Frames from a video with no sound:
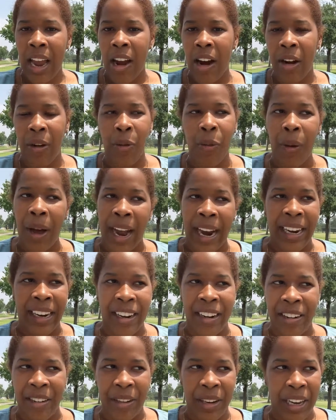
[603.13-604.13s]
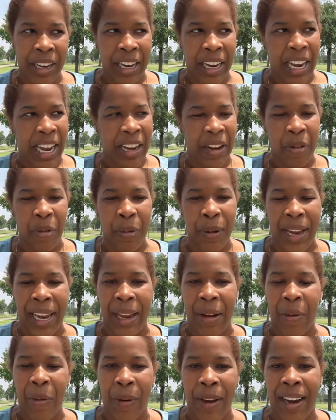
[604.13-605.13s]
are wired in a
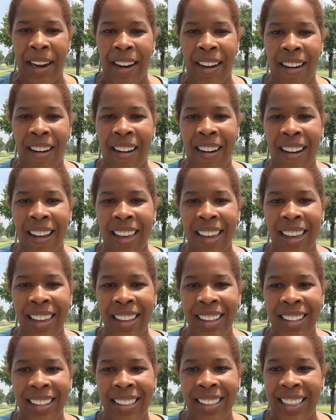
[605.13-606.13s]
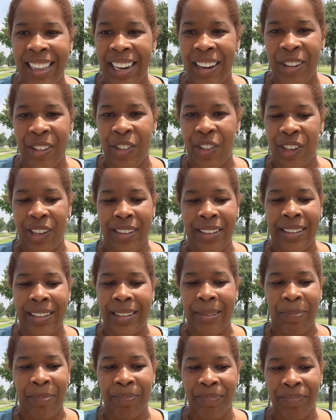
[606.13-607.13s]
way where they're
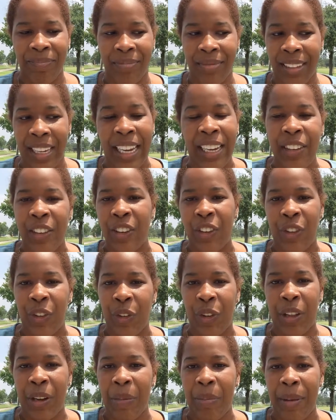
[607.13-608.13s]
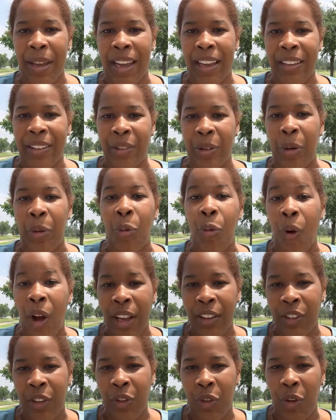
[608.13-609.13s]
just need to do their best or
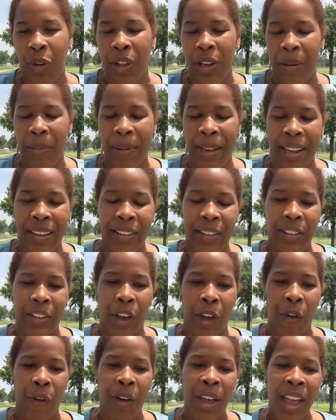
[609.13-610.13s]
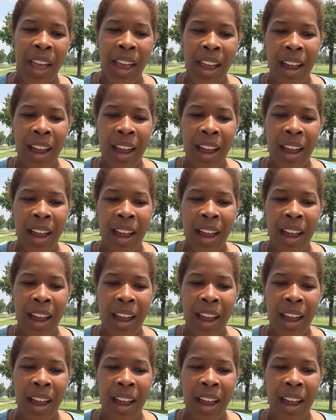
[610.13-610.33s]
want to do their best. So